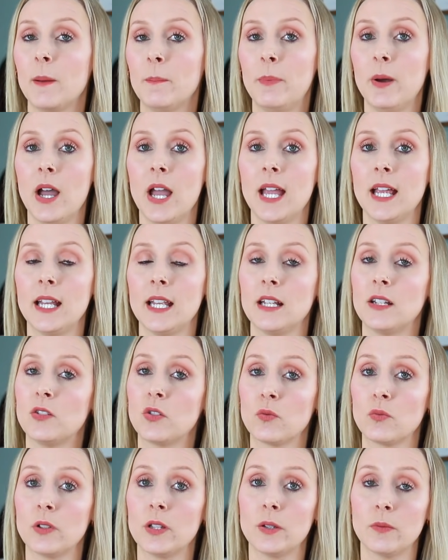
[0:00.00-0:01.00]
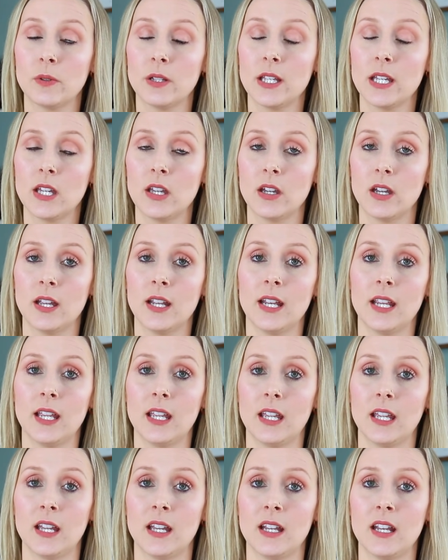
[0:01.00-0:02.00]
but it's really really good
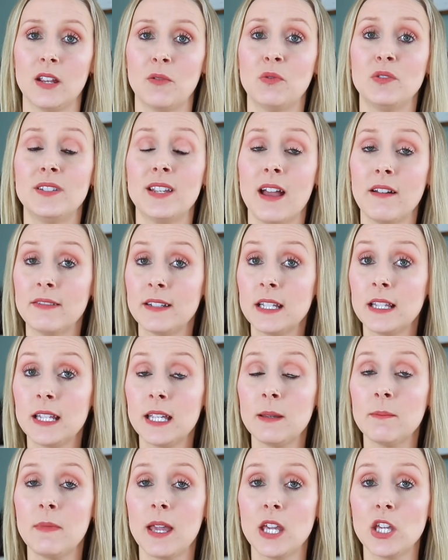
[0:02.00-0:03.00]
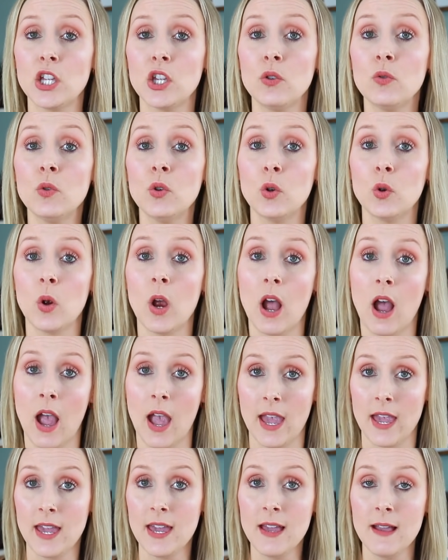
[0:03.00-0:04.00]
and it will definitely make you
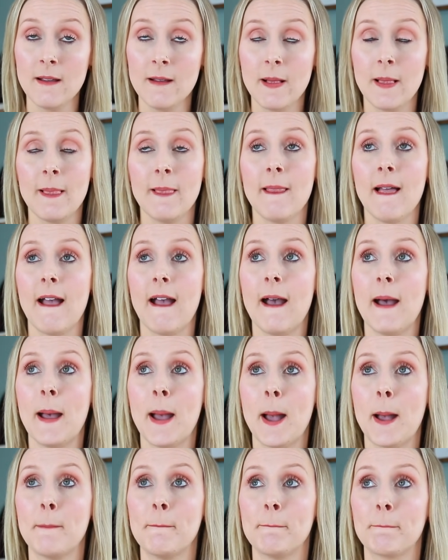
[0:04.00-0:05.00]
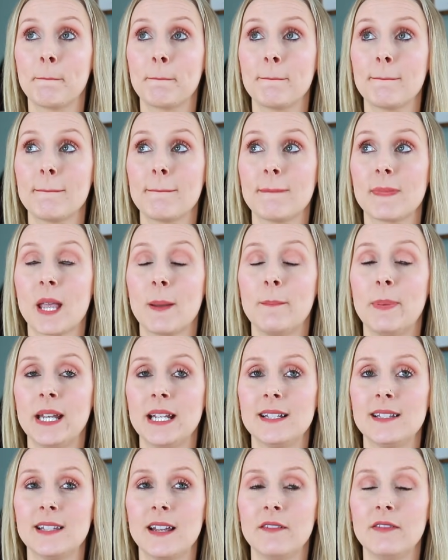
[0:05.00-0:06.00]
cry um, but
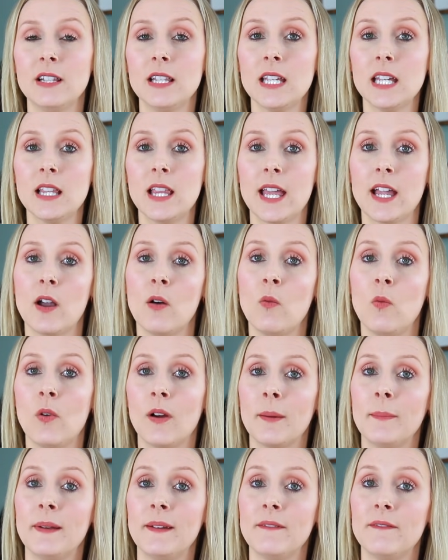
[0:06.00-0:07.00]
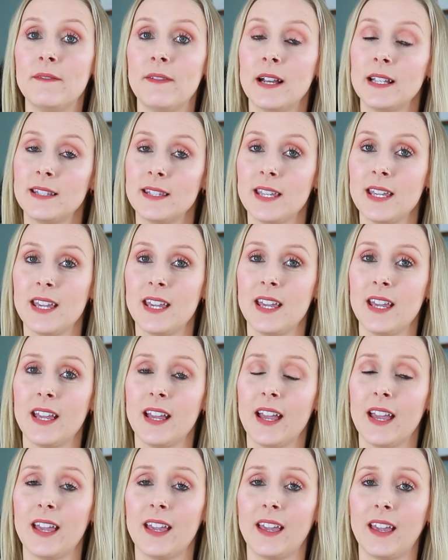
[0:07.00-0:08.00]
it's definitely like a warm and
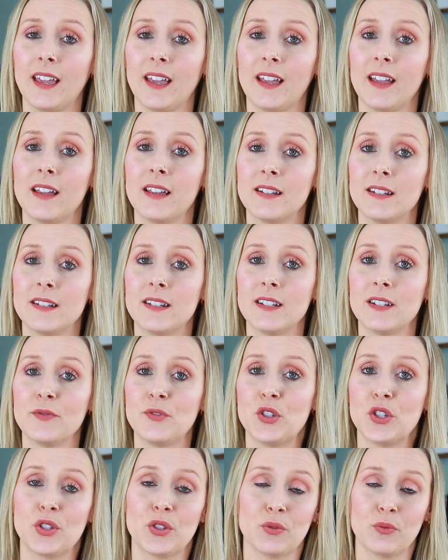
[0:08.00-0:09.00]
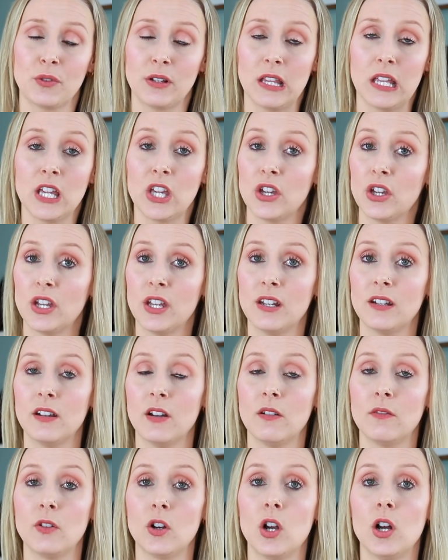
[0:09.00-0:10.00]
fuzzy and just really good
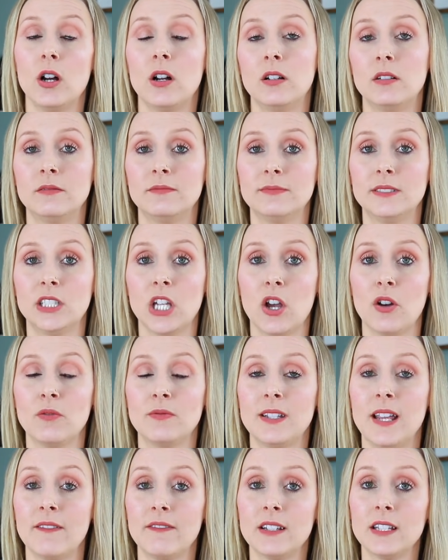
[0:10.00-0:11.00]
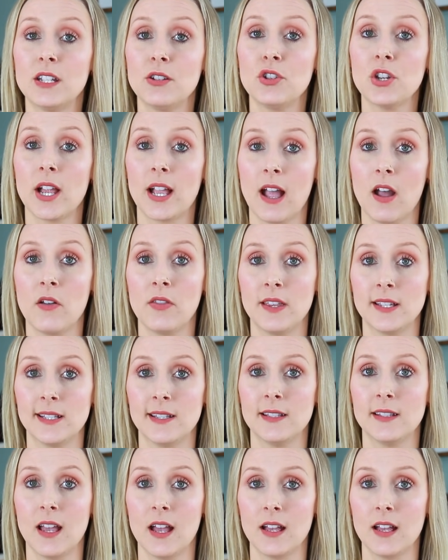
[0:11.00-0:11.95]
overall. So definitely check out This Is